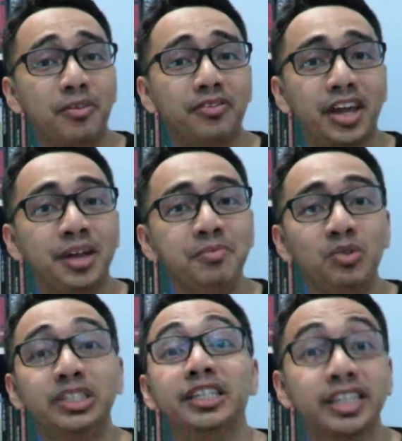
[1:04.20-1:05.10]
of game,
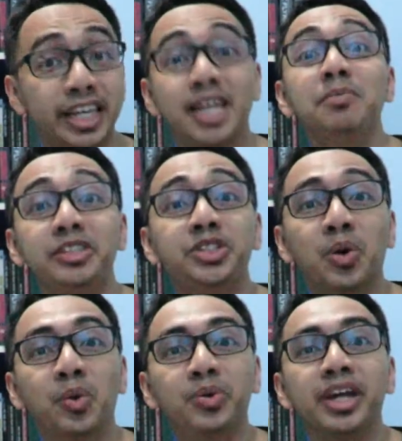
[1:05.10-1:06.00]
which is game
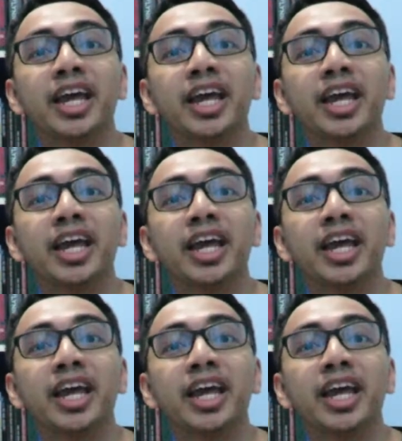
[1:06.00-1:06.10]
show,